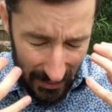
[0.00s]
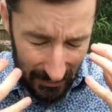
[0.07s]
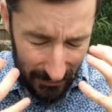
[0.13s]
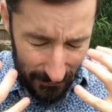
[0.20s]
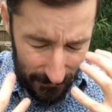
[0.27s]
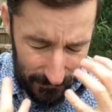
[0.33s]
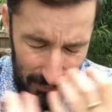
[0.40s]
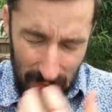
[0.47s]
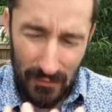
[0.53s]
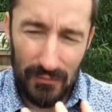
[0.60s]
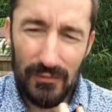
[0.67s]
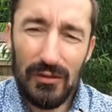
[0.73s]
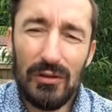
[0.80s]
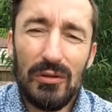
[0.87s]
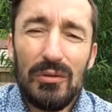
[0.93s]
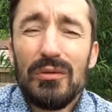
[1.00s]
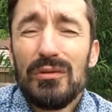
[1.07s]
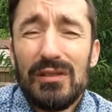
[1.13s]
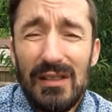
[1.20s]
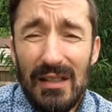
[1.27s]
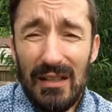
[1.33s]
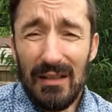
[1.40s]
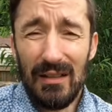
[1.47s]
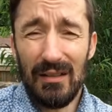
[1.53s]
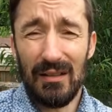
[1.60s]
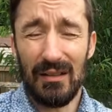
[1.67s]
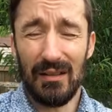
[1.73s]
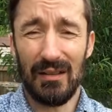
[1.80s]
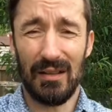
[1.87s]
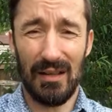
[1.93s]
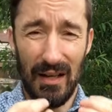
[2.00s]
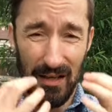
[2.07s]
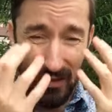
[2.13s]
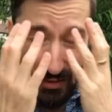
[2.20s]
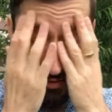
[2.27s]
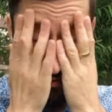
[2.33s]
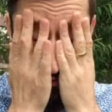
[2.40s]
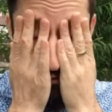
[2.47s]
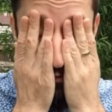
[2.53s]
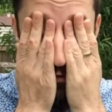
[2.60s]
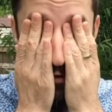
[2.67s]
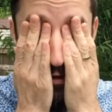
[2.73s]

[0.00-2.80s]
and the fear of losing connection,